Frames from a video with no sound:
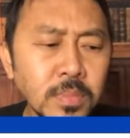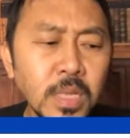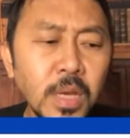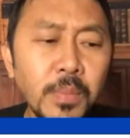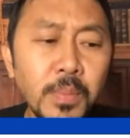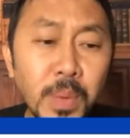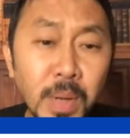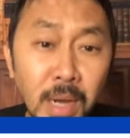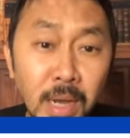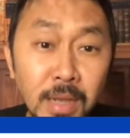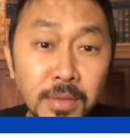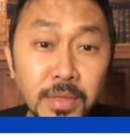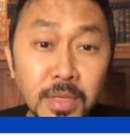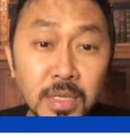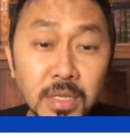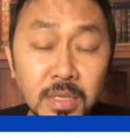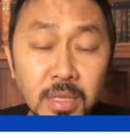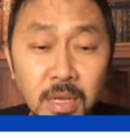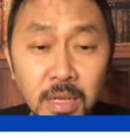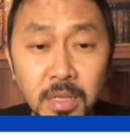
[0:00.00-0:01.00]
But the
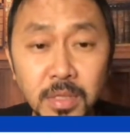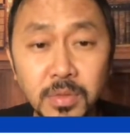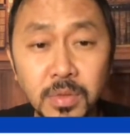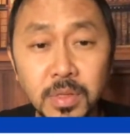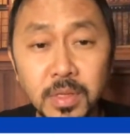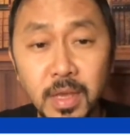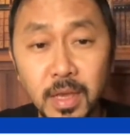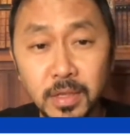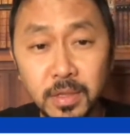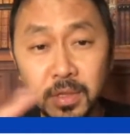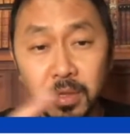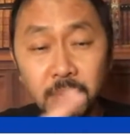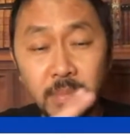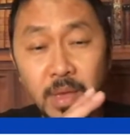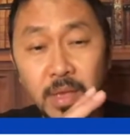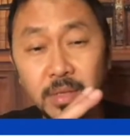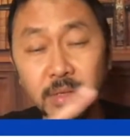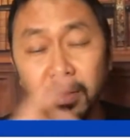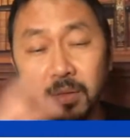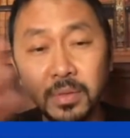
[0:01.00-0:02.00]
studies with
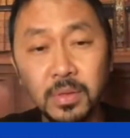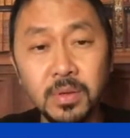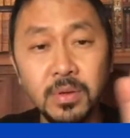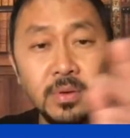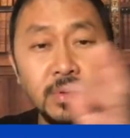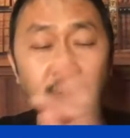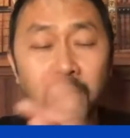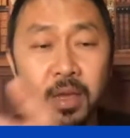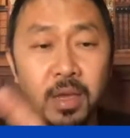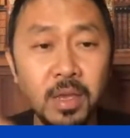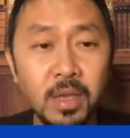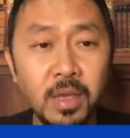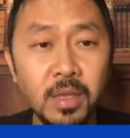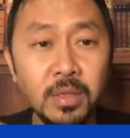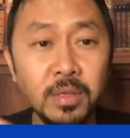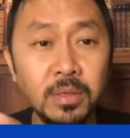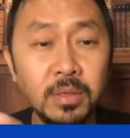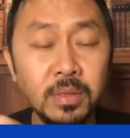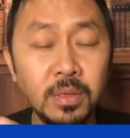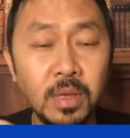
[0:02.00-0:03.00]
dexamethasone
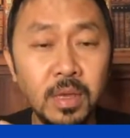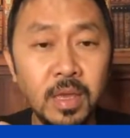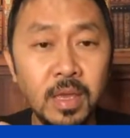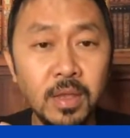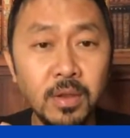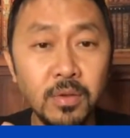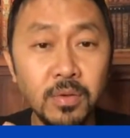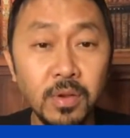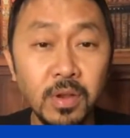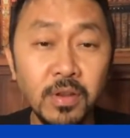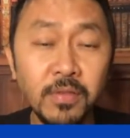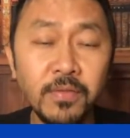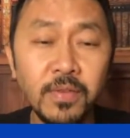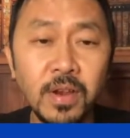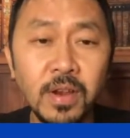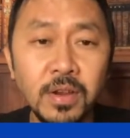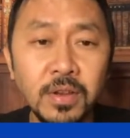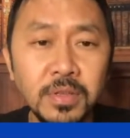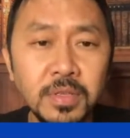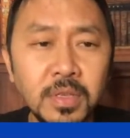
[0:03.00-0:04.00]
and
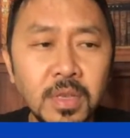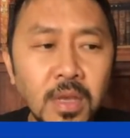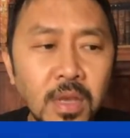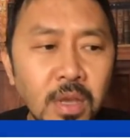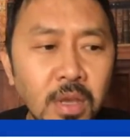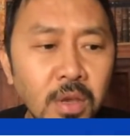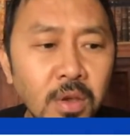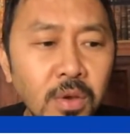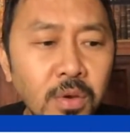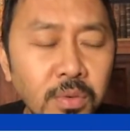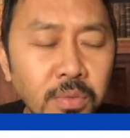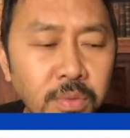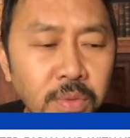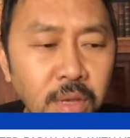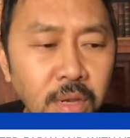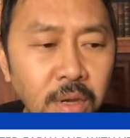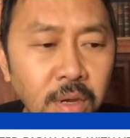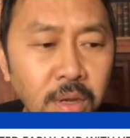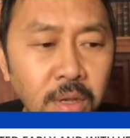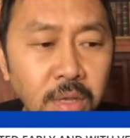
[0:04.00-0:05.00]
coronavirus,
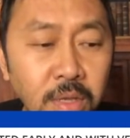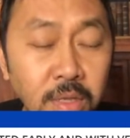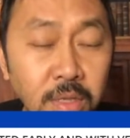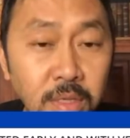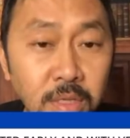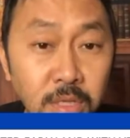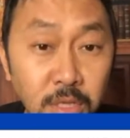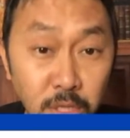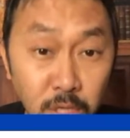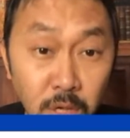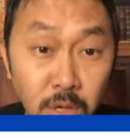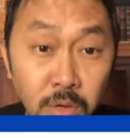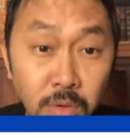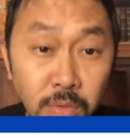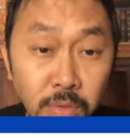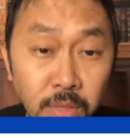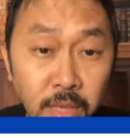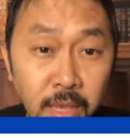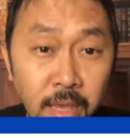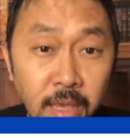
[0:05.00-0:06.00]
there it
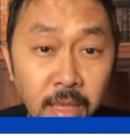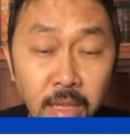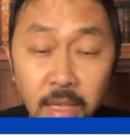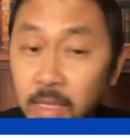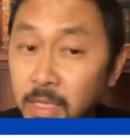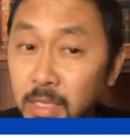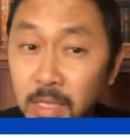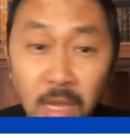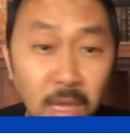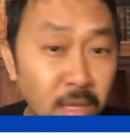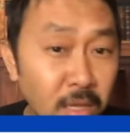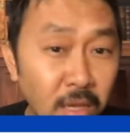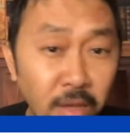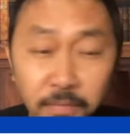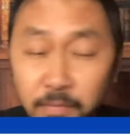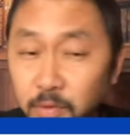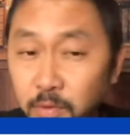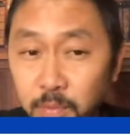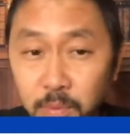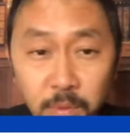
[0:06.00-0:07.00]
showed that it's not
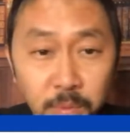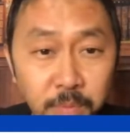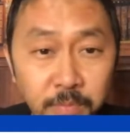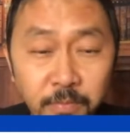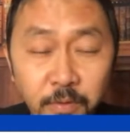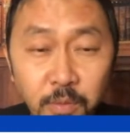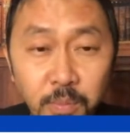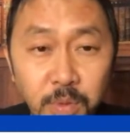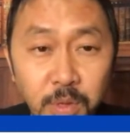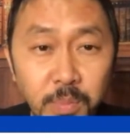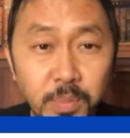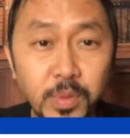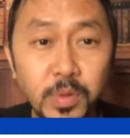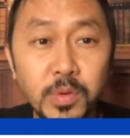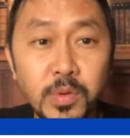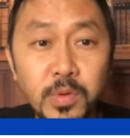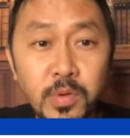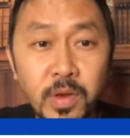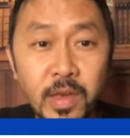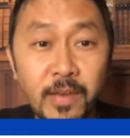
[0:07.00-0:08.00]
helpful for people
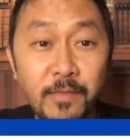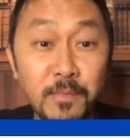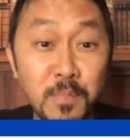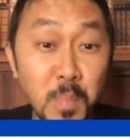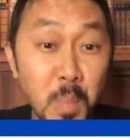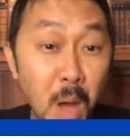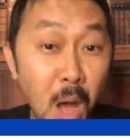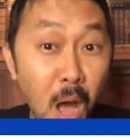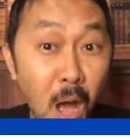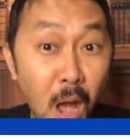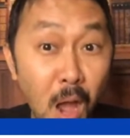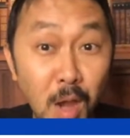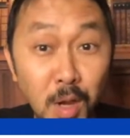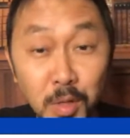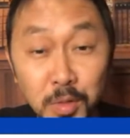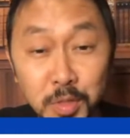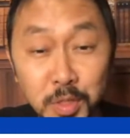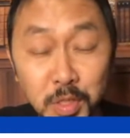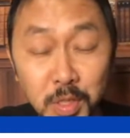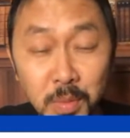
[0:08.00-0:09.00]
who have
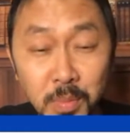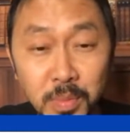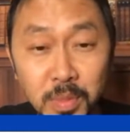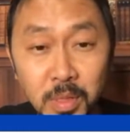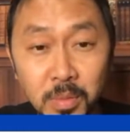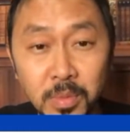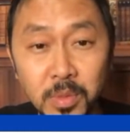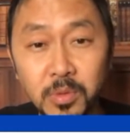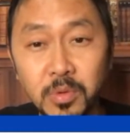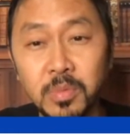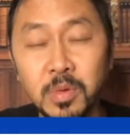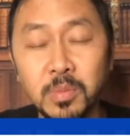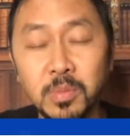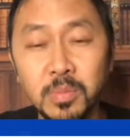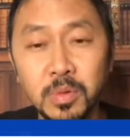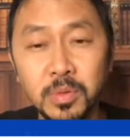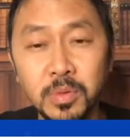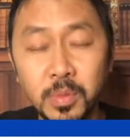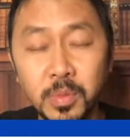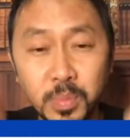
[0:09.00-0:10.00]
mild symptoms.
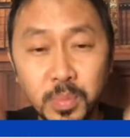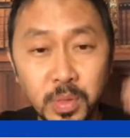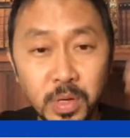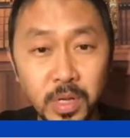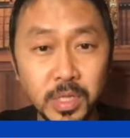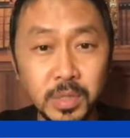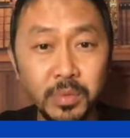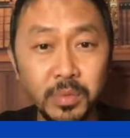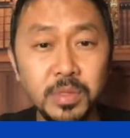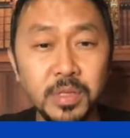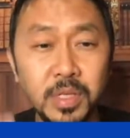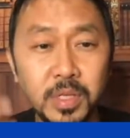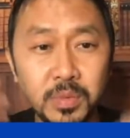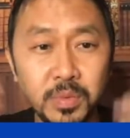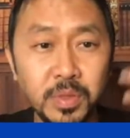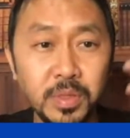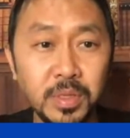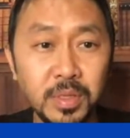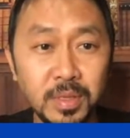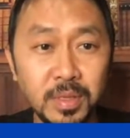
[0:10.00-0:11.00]
Remember, the press release
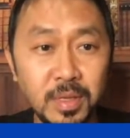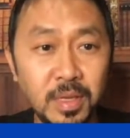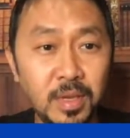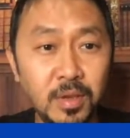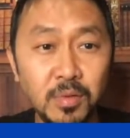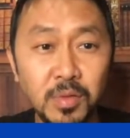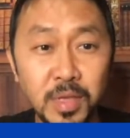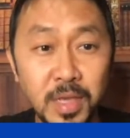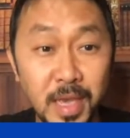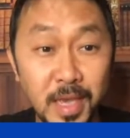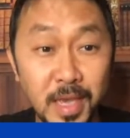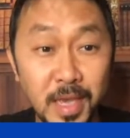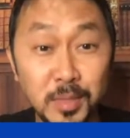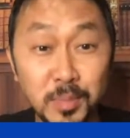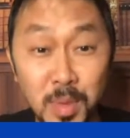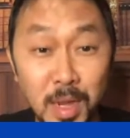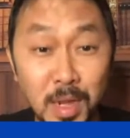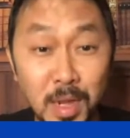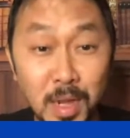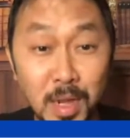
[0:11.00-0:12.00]
was he only has
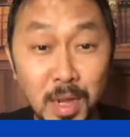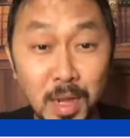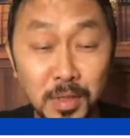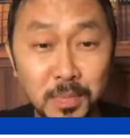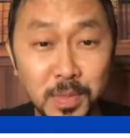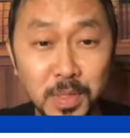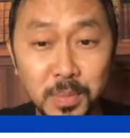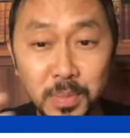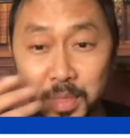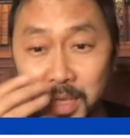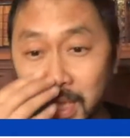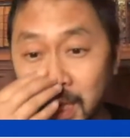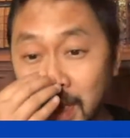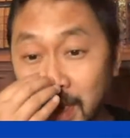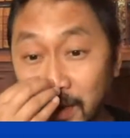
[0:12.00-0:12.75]
mild symptoms.